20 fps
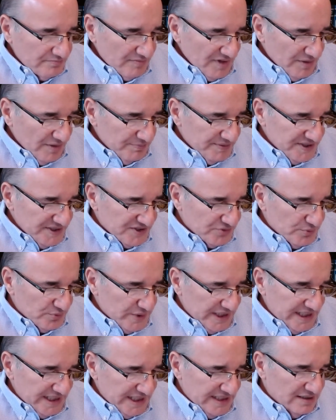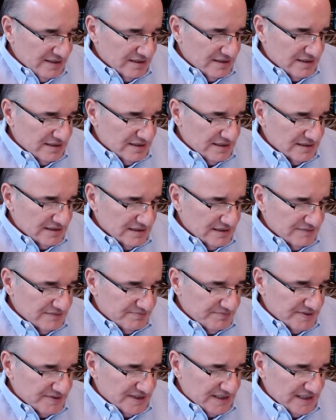between
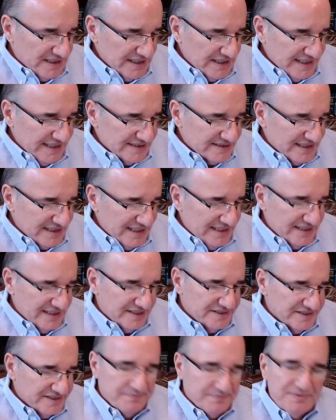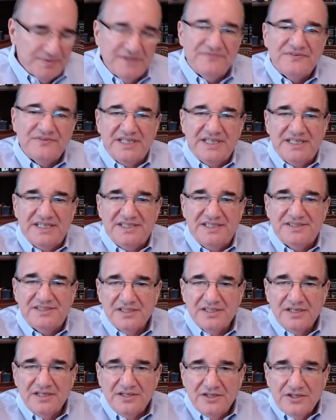Antiochus Epiphanes,
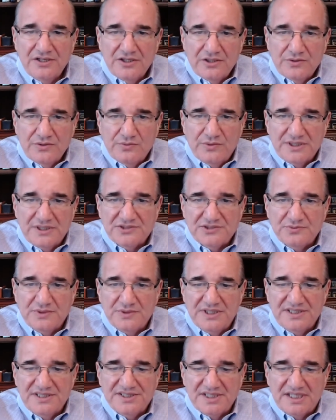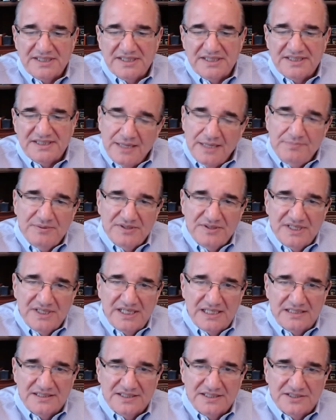which was a type of the
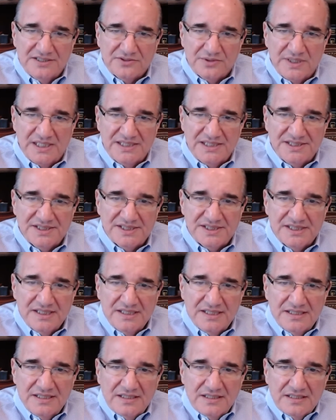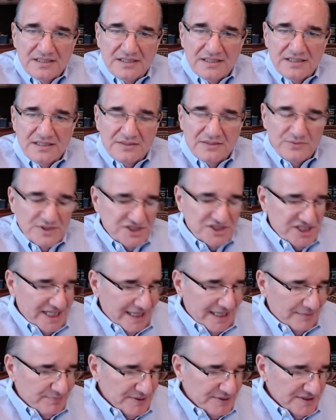Antichrist, which
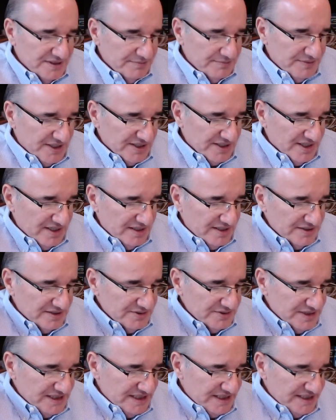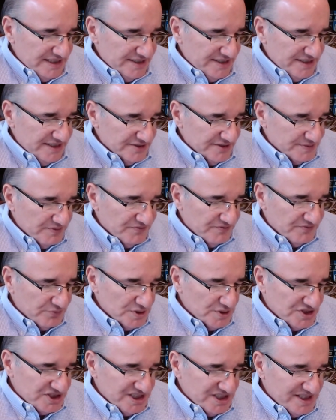happened about 100 years before
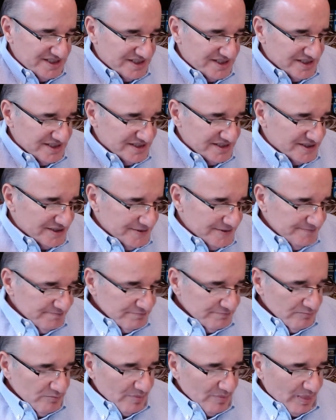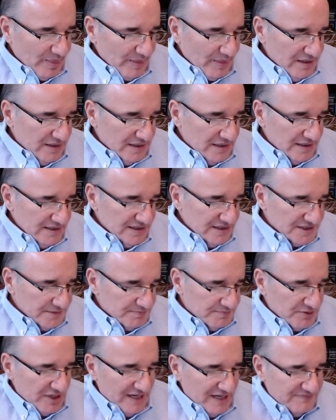Jesus. It's a
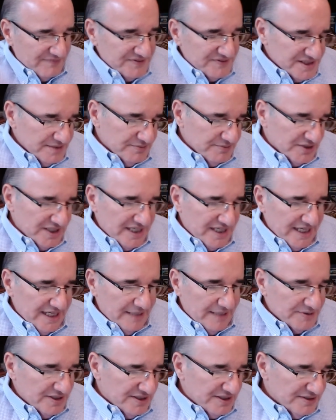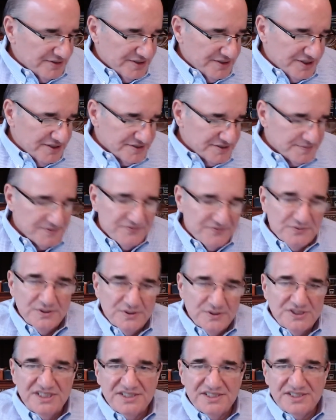prophecy, but it happened 100 years before
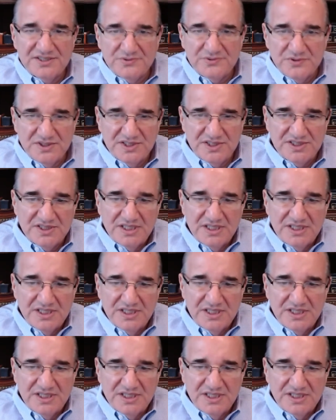Jesus was